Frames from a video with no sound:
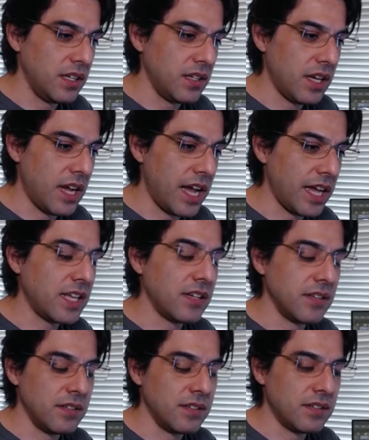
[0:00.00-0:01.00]
I
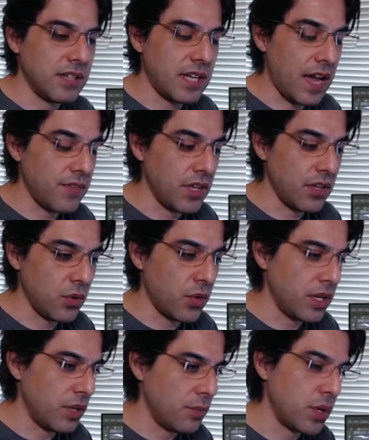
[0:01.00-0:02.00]
can have the
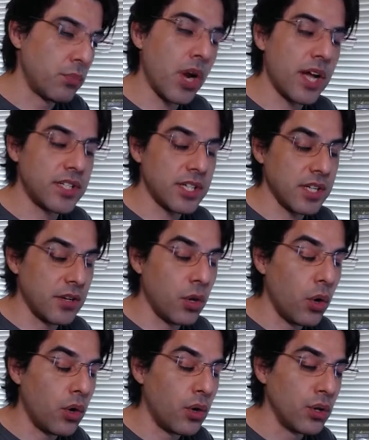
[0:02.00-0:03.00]
authority to put a project on
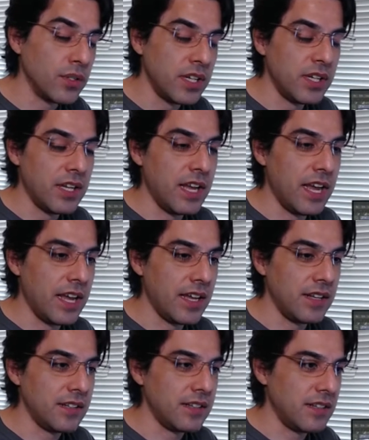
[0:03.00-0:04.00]
hold
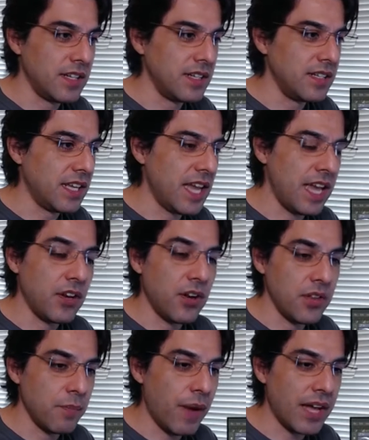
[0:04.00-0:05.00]
and uh, negate all
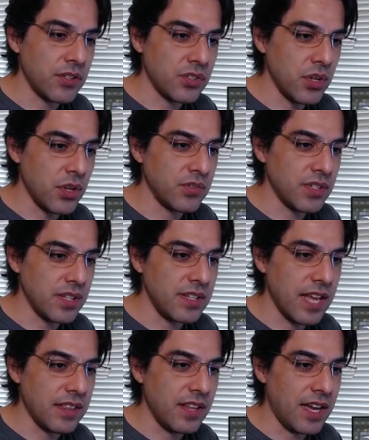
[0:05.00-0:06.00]
the milestones and the
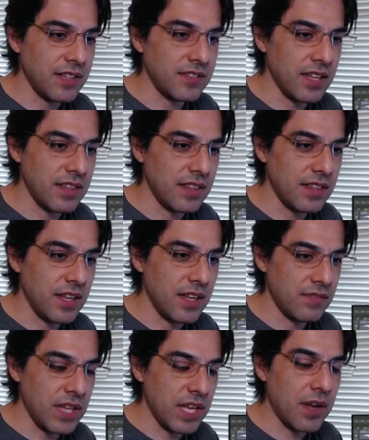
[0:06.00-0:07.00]
deadlines. And
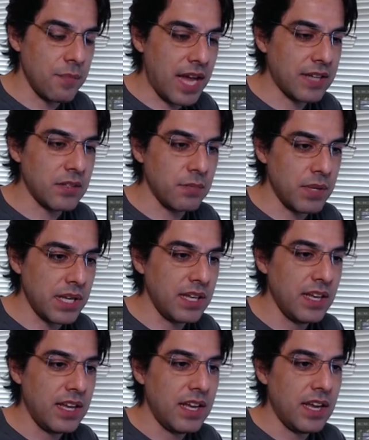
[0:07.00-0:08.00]
if they come back to me,
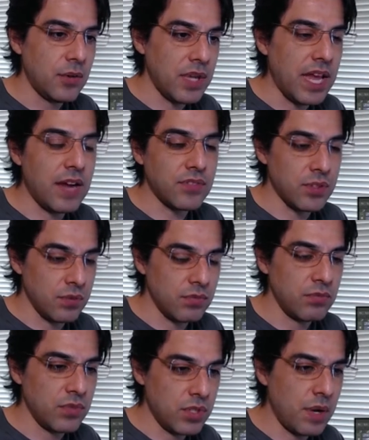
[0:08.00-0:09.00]
we have to
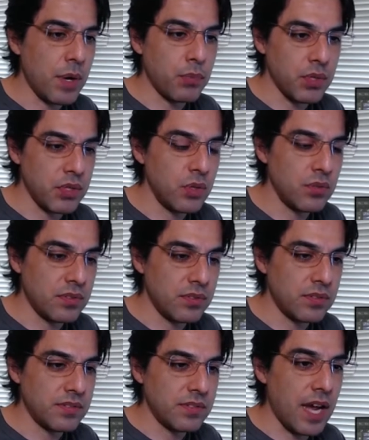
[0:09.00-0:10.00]
come up with new
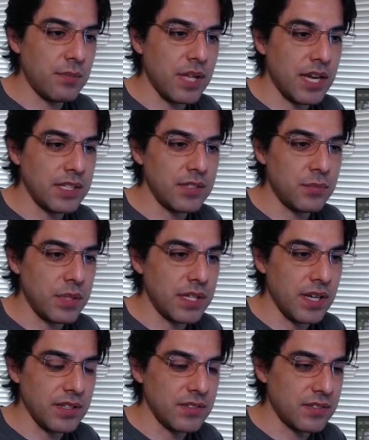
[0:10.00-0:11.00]
timelines
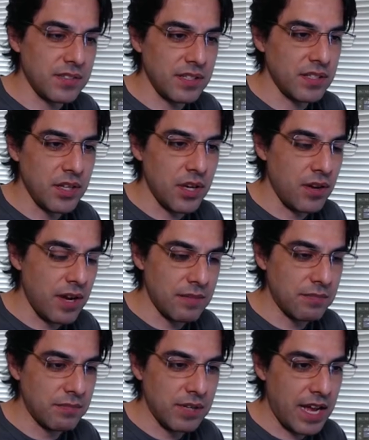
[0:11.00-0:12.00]
because you know I
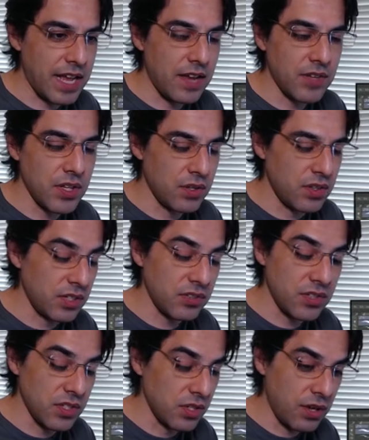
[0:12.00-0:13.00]
I have other things
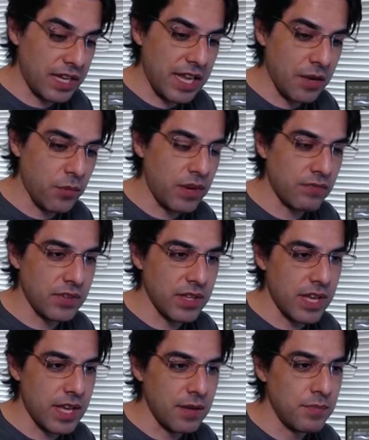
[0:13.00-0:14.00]
to do. I can't wait for
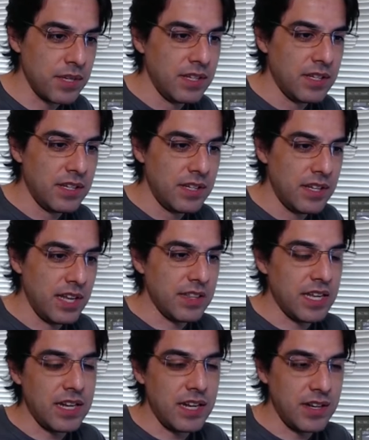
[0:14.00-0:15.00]
them and
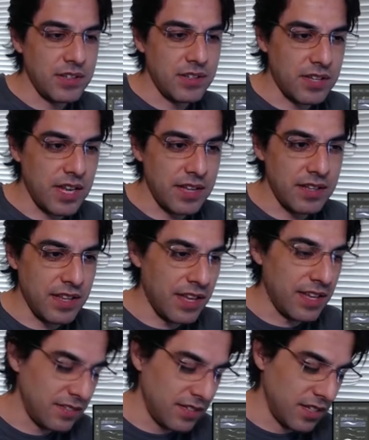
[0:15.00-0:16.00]
they need to understand
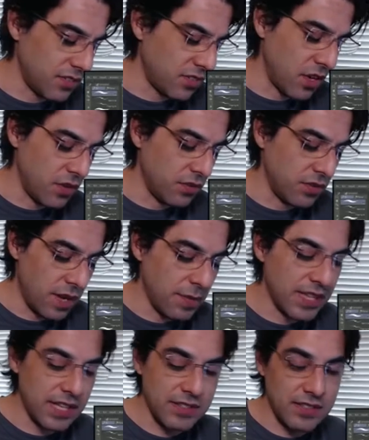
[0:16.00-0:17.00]
that. And so, I mean,
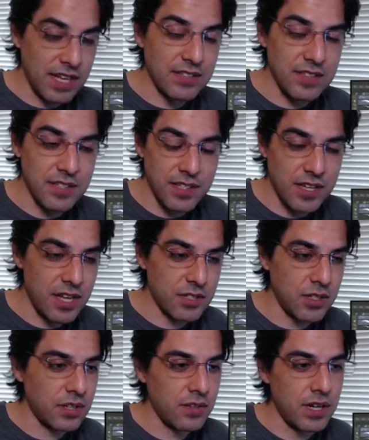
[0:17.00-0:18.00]
that's that's in the
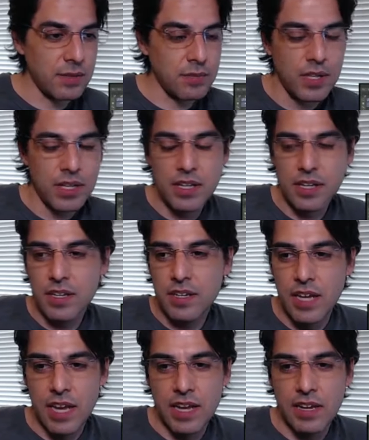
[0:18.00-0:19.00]
contract, right?
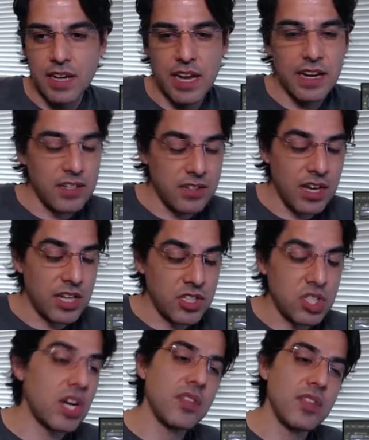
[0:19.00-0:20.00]
And and I, I
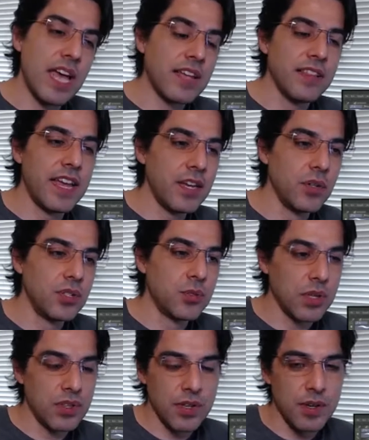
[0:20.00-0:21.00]
shared that language
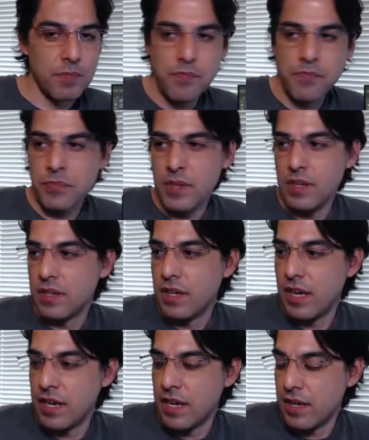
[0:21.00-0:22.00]
with them,
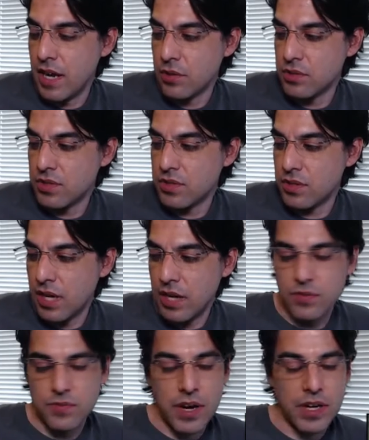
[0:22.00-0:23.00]
and I, I was I
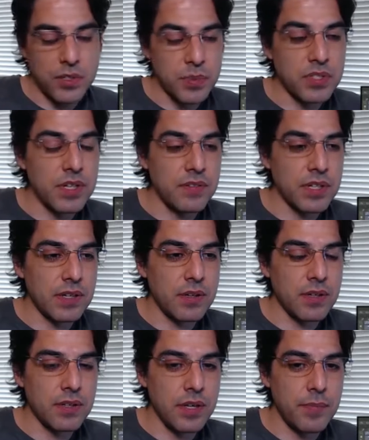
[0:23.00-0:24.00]
was very specific
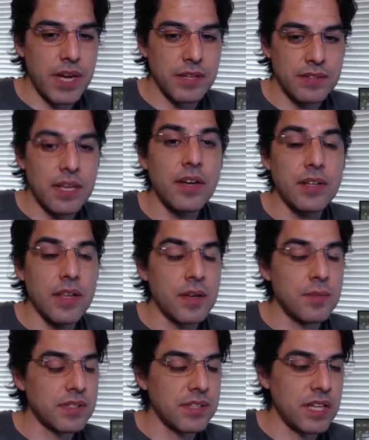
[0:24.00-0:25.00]
uh, about telling them
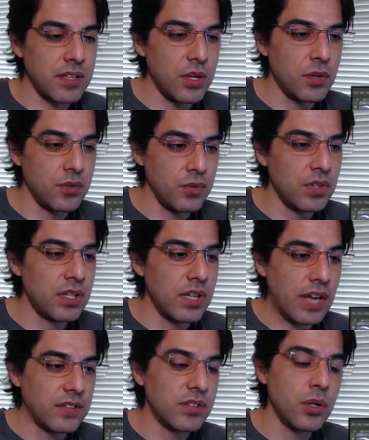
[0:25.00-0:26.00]
it's like you know
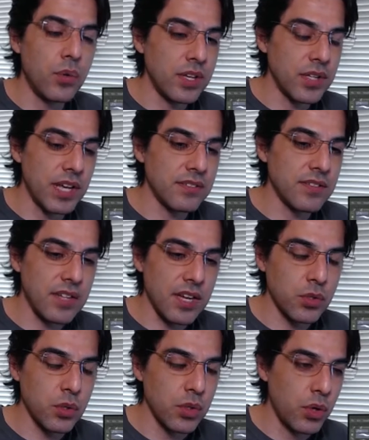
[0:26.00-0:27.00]
I still want you guys to talk
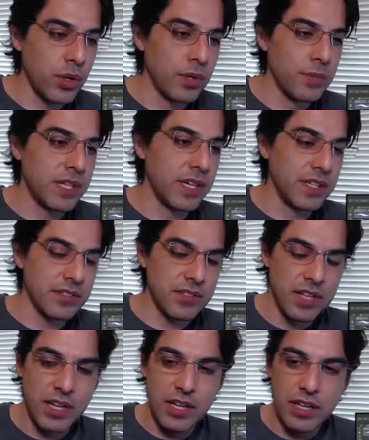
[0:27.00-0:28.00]
to a lawyer because
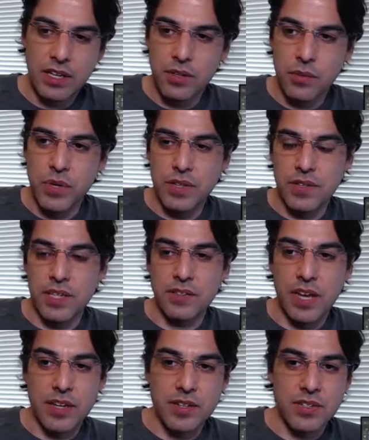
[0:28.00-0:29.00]
one of the things
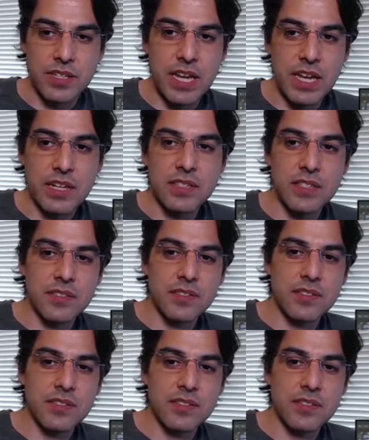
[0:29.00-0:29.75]
I understand is